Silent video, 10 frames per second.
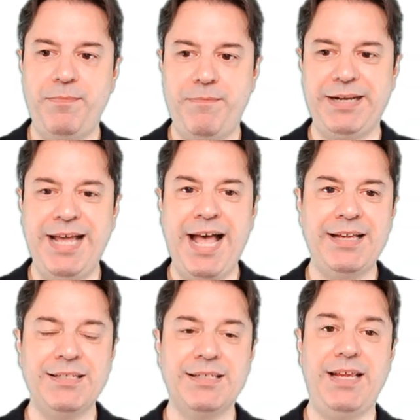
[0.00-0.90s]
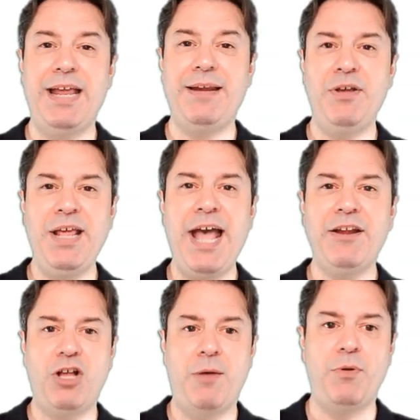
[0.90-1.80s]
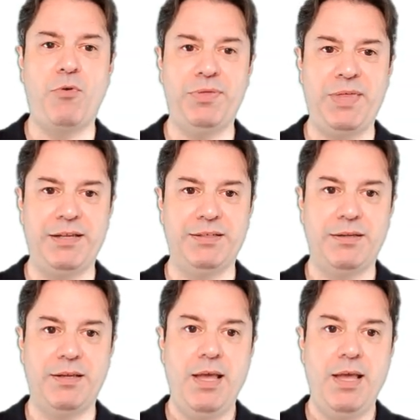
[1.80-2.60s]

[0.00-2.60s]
my tasks, and I'm going to add a couple more things.